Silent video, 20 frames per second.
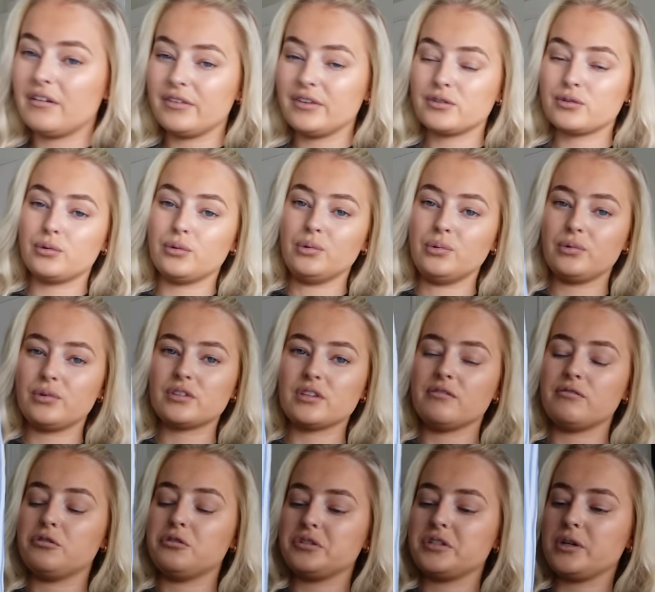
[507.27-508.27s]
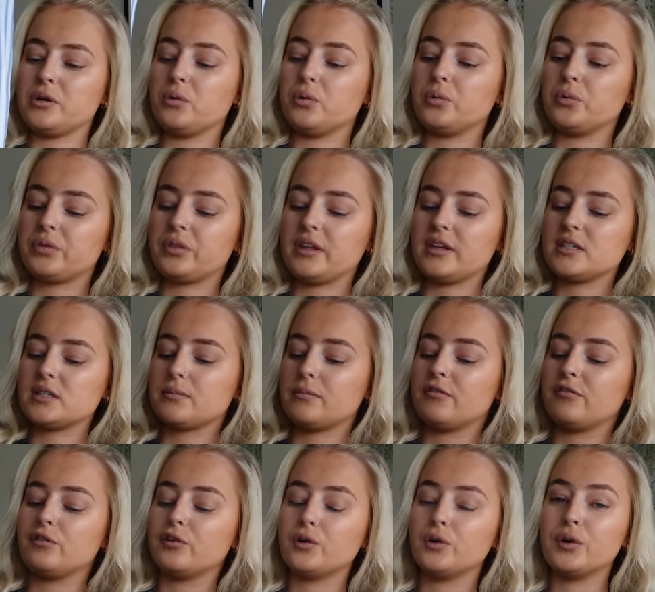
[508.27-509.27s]
of this haul because I've already hauled these
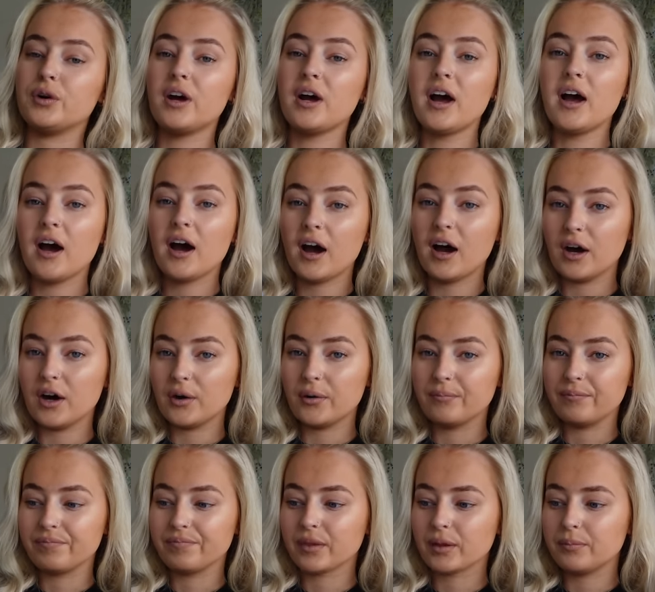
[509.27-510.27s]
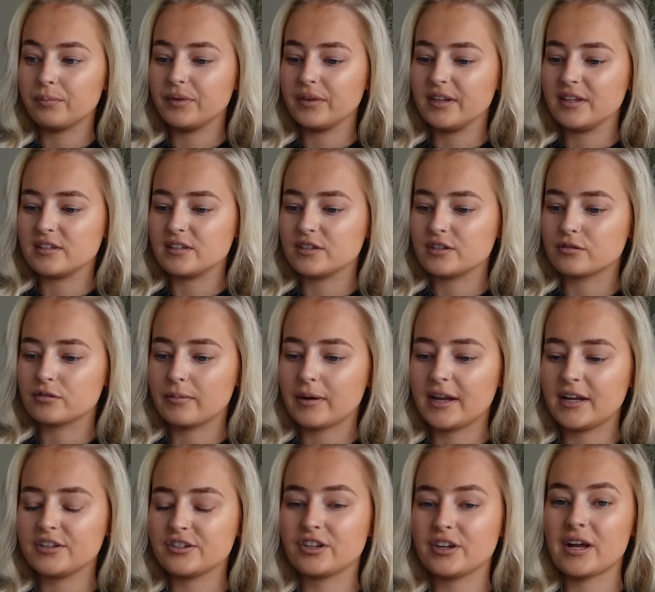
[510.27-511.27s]
before. But these are just from
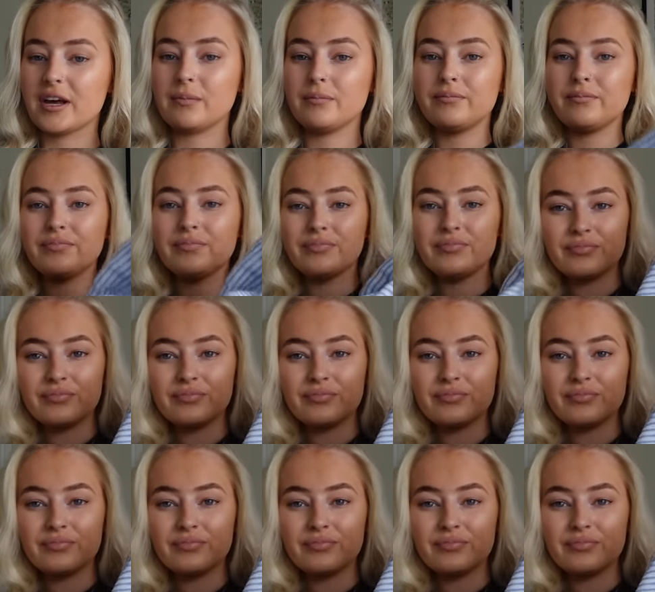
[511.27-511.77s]
H&M.